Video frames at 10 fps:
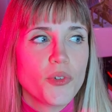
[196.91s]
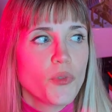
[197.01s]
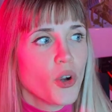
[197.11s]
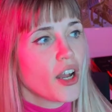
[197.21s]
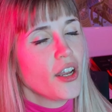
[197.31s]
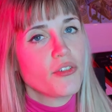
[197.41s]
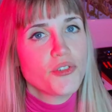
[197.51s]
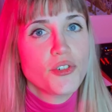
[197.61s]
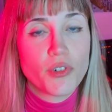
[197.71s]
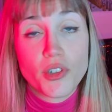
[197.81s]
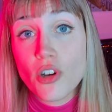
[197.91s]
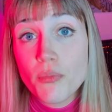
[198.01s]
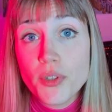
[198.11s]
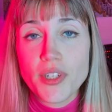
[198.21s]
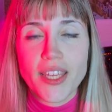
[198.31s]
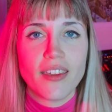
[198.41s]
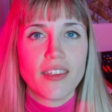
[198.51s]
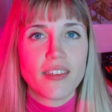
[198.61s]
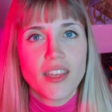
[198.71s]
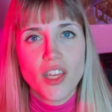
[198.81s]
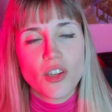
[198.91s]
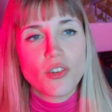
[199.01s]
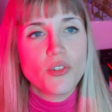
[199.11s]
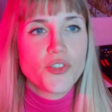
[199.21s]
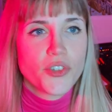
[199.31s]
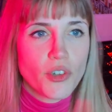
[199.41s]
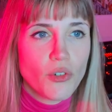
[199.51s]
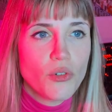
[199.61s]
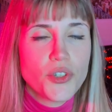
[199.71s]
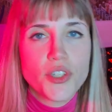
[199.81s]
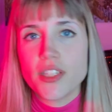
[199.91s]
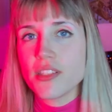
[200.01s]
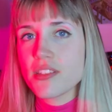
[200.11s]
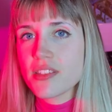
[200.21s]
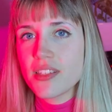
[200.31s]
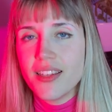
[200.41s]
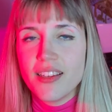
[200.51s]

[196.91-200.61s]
What kind of do you want to communicate? Who's in your audience?